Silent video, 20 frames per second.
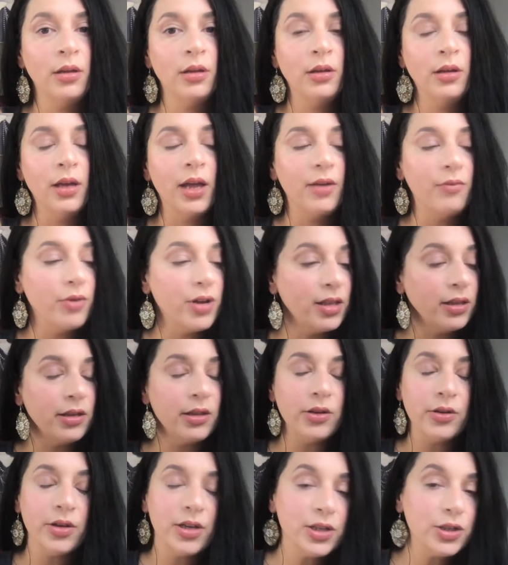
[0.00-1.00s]
And really,
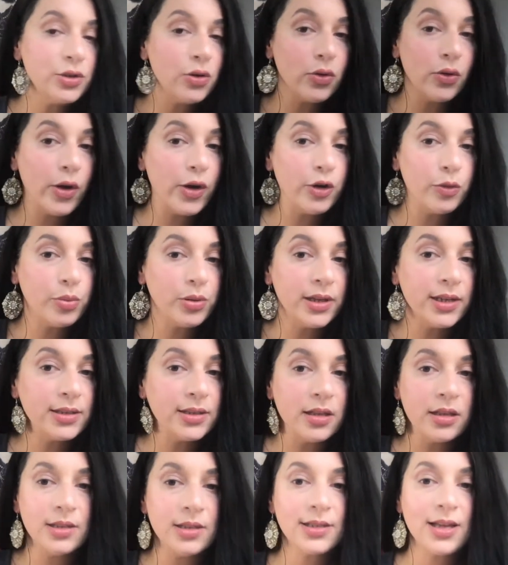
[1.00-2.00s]
there is no greater place
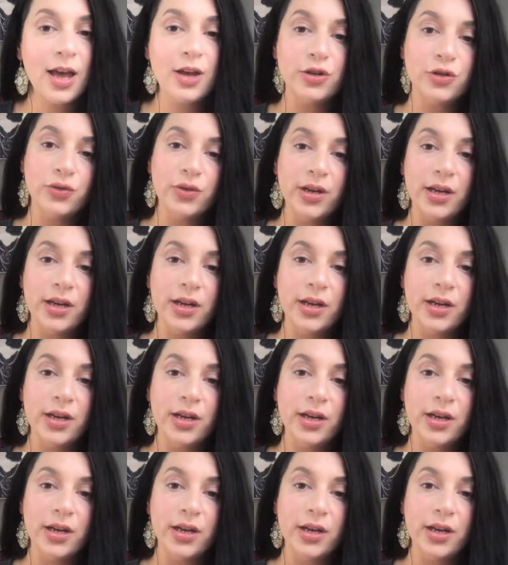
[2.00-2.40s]
than this country.